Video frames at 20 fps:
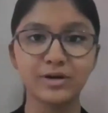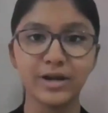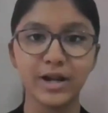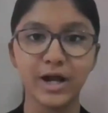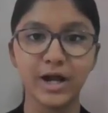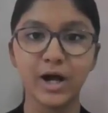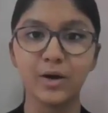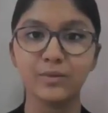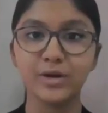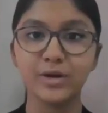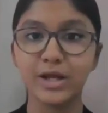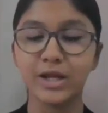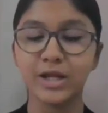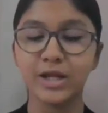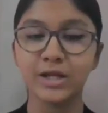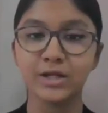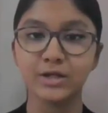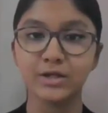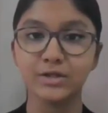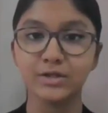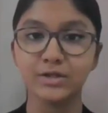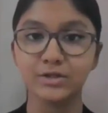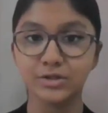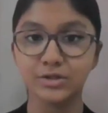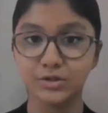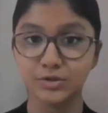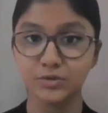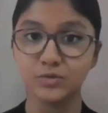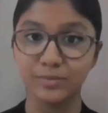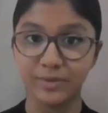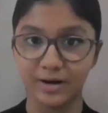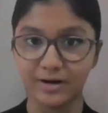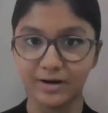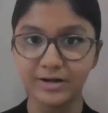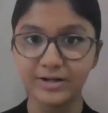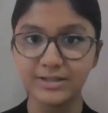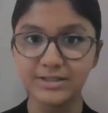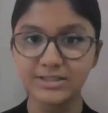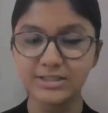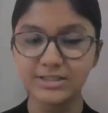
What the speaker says: down into two parts.